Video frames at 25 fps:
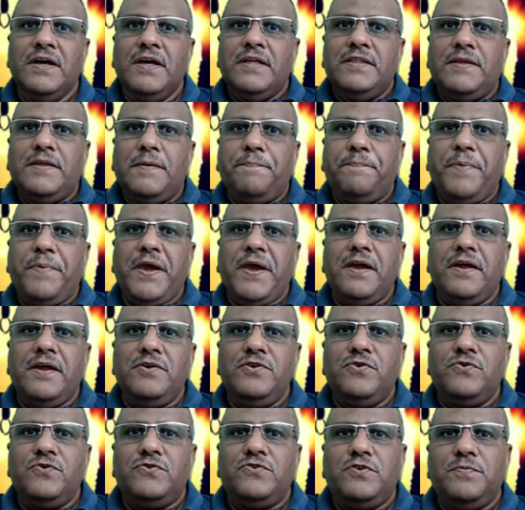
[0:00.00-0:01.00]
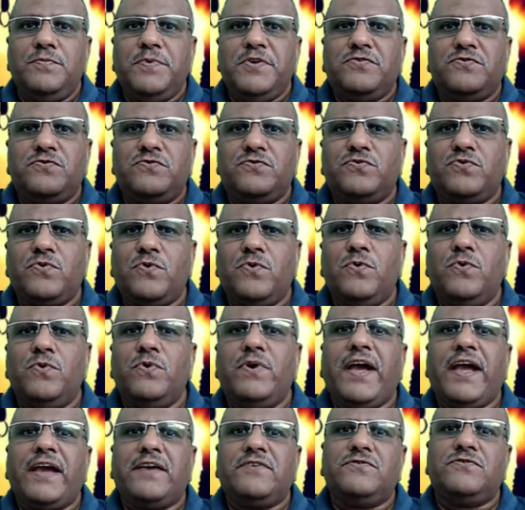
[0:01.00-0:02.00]
The pain used to be
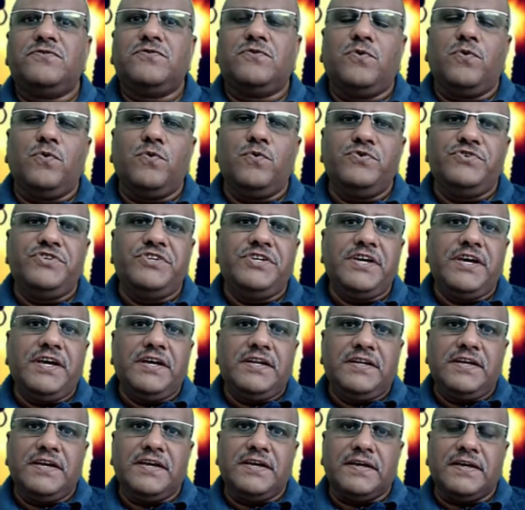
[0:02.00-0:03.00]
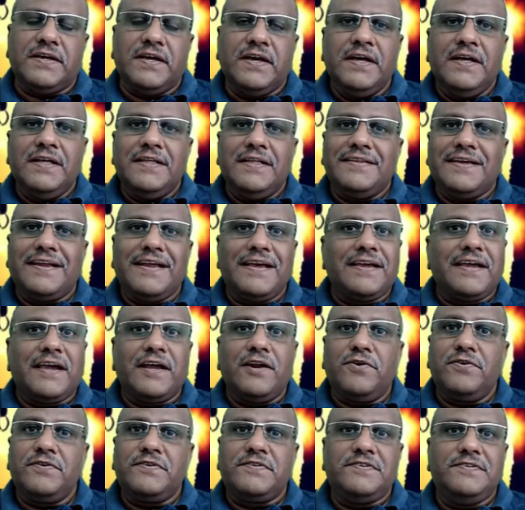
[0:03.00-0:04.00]
so excruciating that I
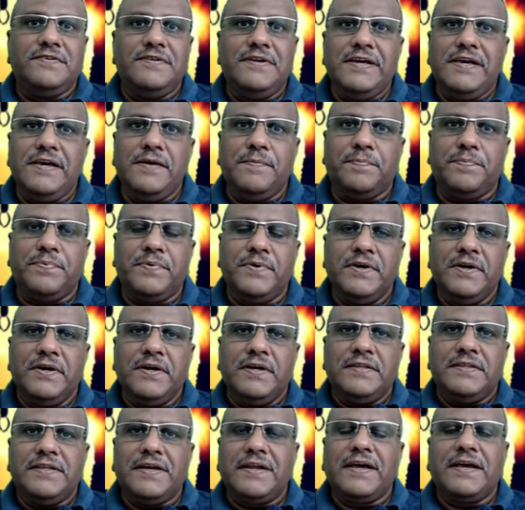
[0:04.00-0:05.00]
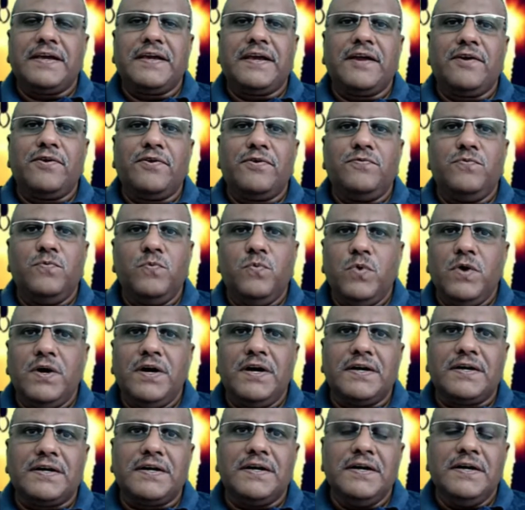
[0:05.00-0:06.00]
cannot sleep, that I cannot
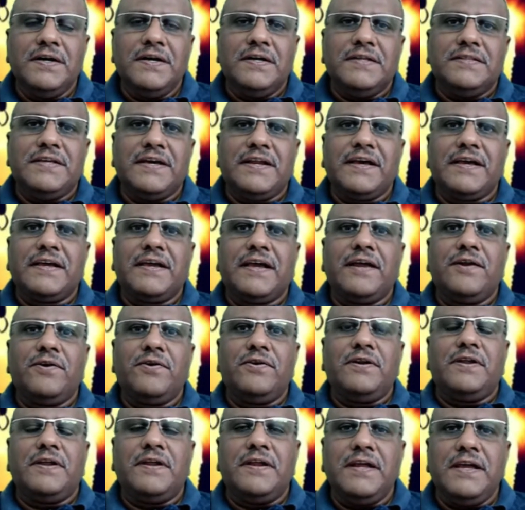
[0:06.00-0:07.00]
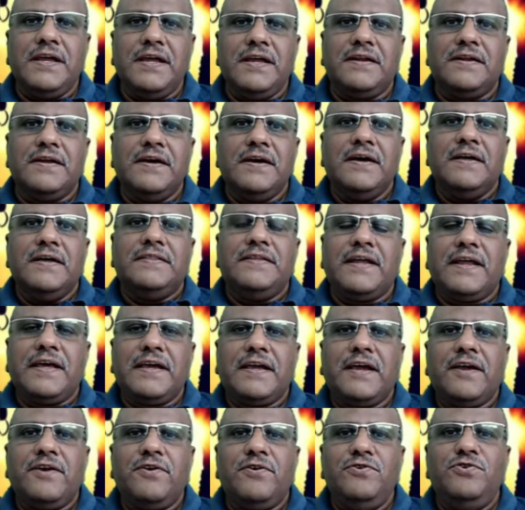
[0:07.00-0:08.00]
work, that I cannot read, that I
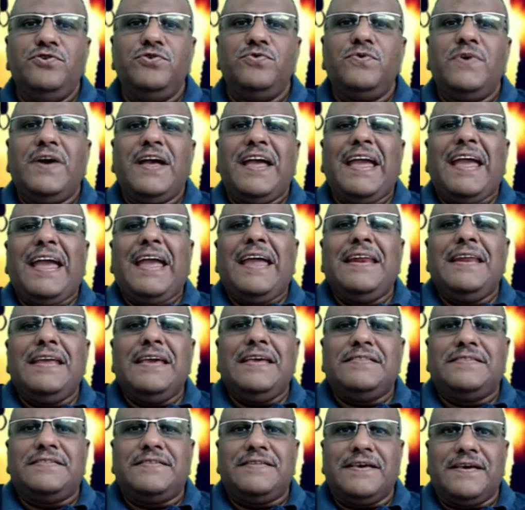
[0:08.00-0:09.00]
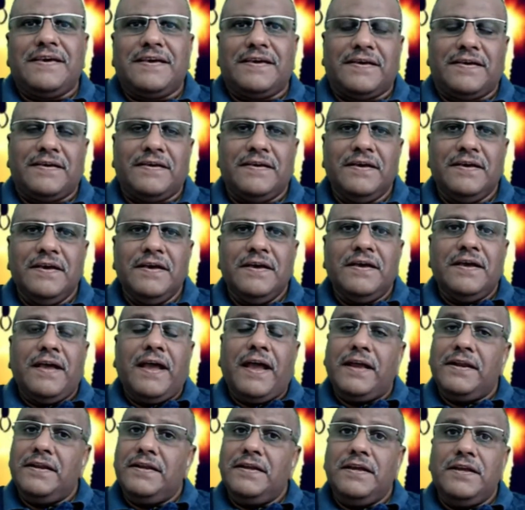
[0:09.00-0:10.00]
cannot do anything.
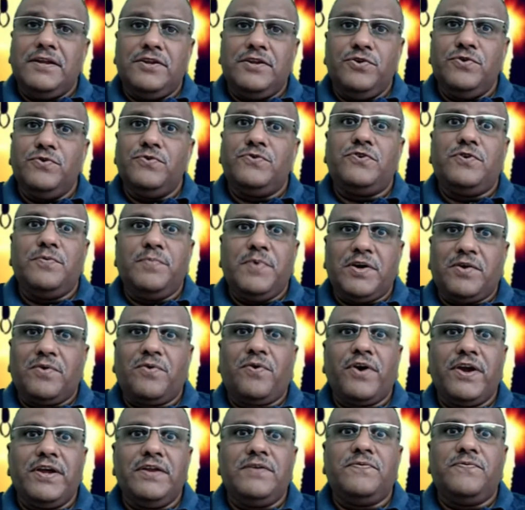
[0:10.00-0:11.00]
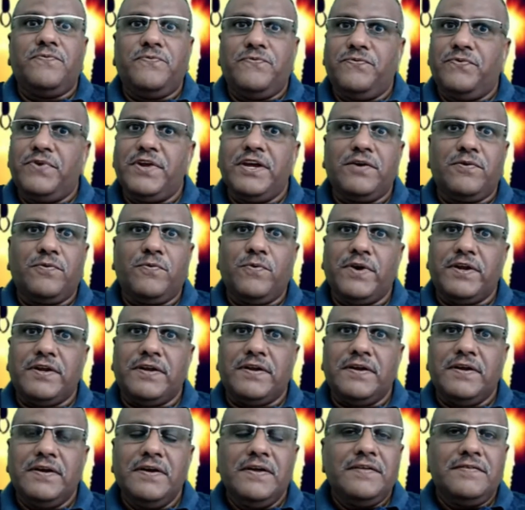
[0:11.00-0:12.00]
And it used to be quite frequent,
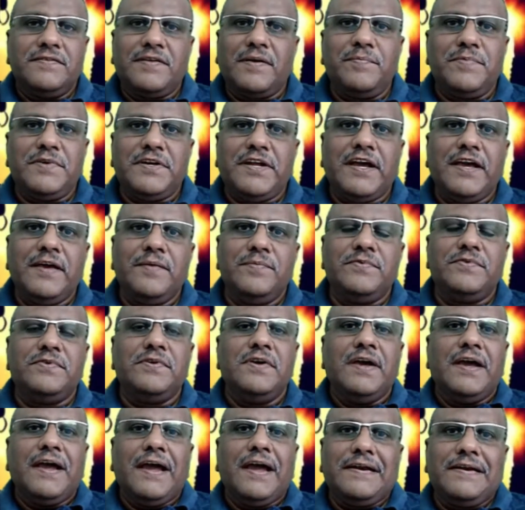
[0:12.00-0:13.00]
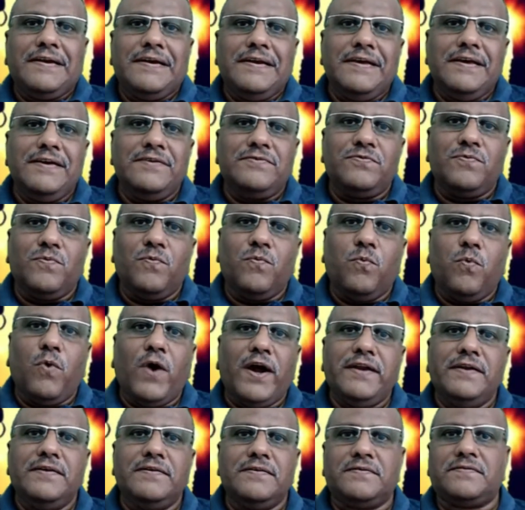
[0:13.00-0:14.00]
sometimes at least
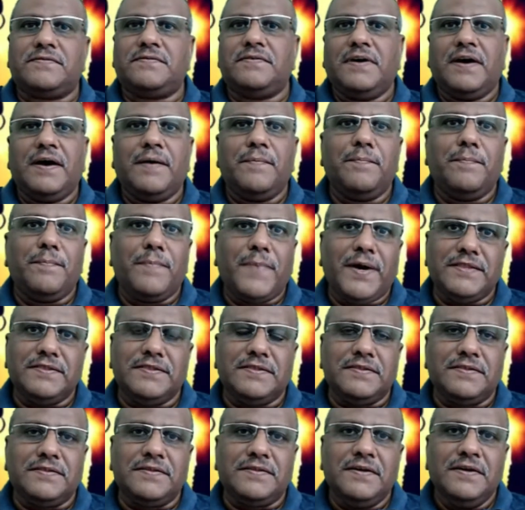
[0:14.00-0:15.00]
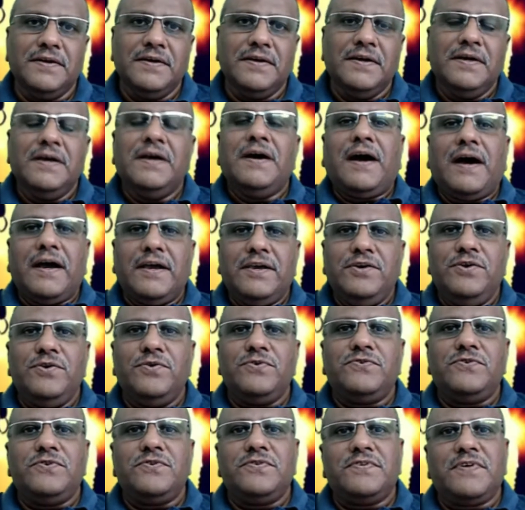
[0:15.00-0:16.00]
once a month. I
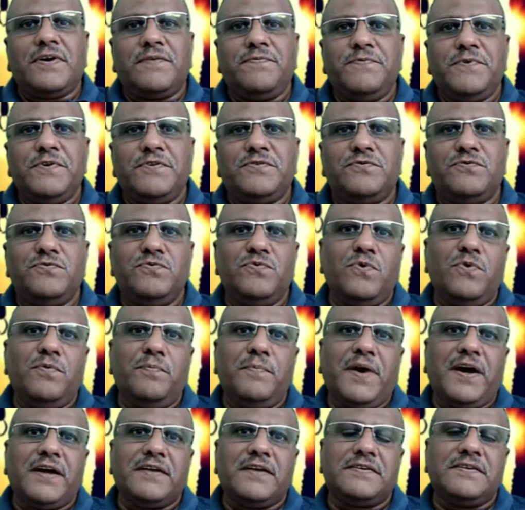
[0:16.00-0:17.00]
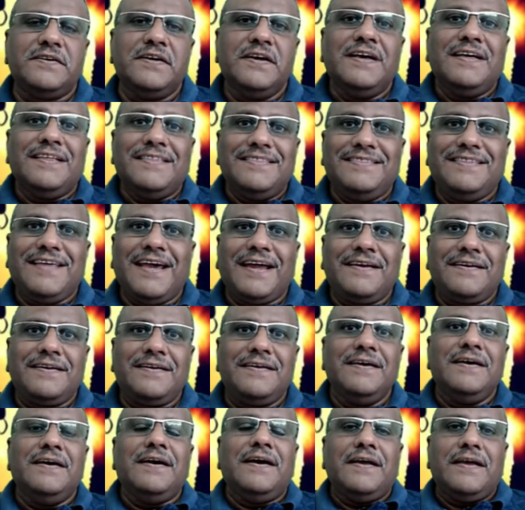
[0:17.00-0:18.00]
used to suffer so much that
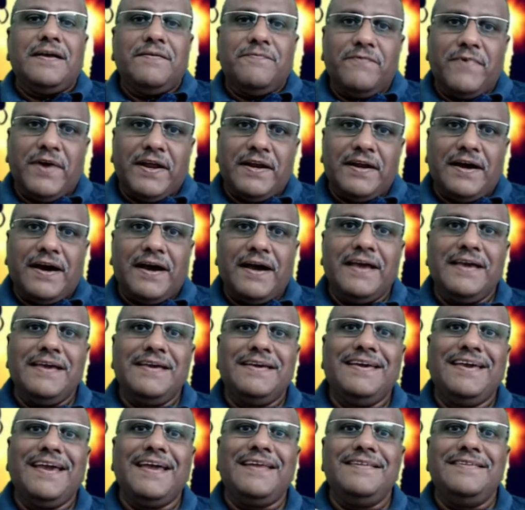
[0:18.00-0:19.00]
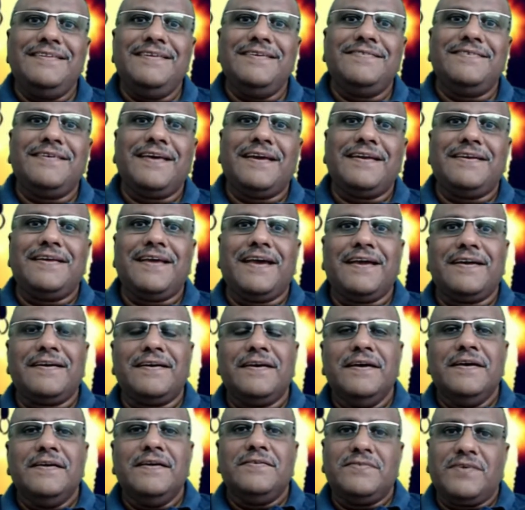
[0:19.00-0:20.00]
when I get this attack,
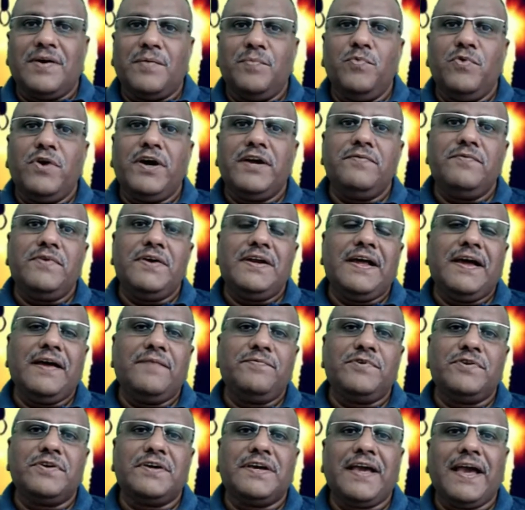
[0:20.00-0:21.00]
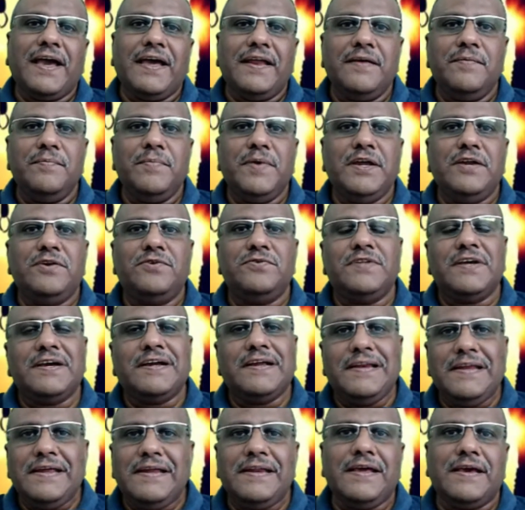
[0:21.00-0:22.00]
someone will have to carry me to the
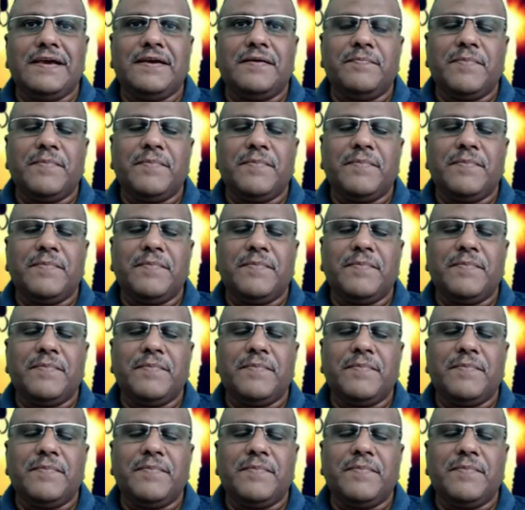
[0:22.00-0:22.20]
clinic.